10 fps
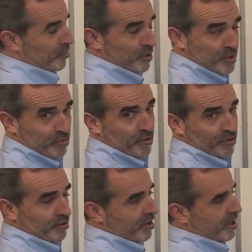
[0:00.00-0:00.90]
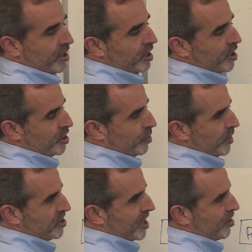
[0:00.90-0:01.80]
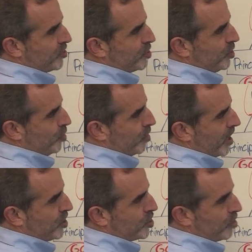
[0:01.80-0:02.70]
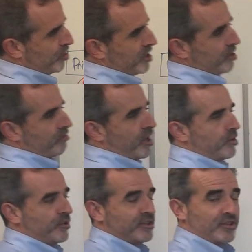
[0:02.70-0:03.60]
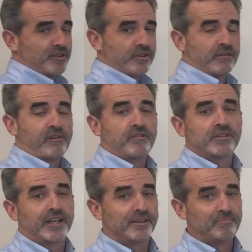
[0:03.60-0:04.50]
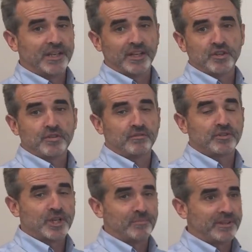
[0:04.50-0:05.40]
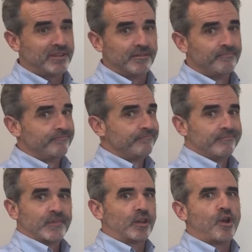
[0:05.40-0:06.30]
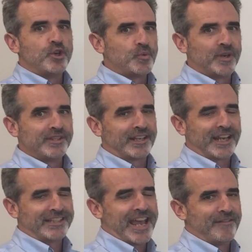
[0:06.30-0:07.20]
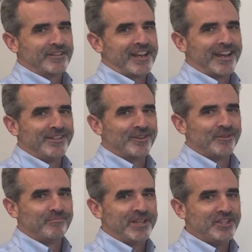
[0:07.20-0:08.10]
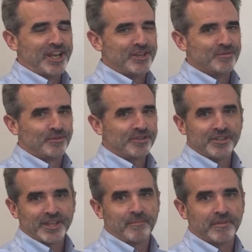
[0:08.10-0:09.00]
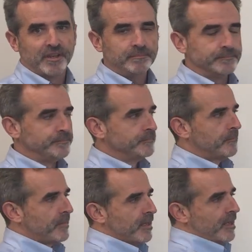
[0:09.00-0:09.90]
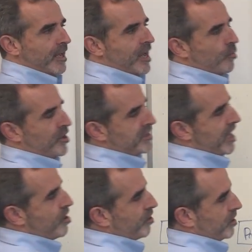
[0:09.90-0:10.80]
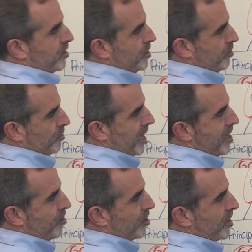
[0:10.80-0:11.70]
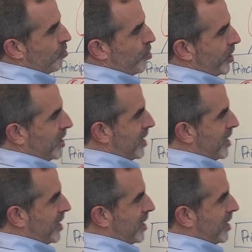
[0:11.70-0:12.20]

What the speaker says: your broker, you reach out to a surety underwriter, which a surety underwriter is like a big insurance company, the large ones that like to advertise on PGA tours, the same thing. And what they are going to do, they are going to work